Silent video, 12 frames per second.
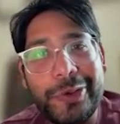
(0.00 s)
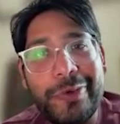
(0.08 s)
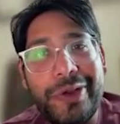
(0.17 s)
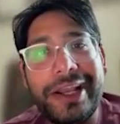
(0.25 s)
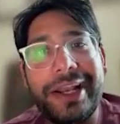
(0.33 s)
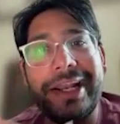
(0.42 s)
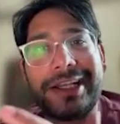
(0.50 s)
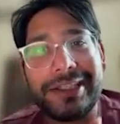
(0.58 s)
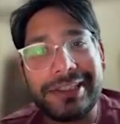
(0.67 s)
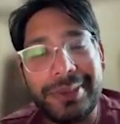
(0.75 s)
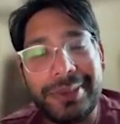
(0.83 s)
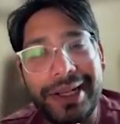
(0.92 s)
give a great
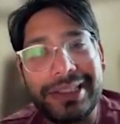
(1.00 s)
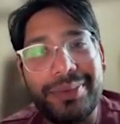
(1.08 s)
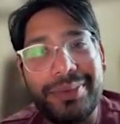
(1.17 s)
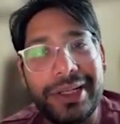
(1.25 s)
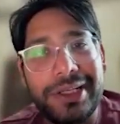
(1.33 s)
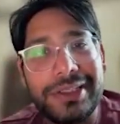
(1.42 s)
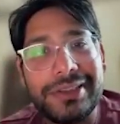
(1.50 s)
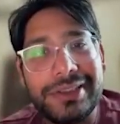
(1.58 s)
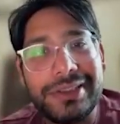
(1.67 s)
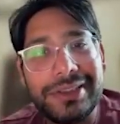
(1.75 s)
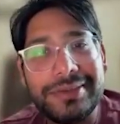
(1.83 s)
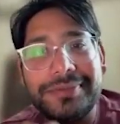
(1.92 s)
customer
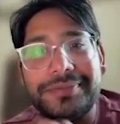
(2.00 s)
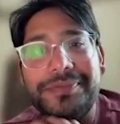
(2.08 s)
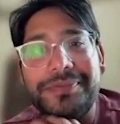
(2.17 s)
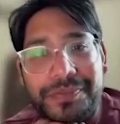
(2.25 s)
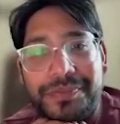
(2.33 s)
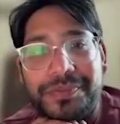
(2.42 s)
experience. Mm.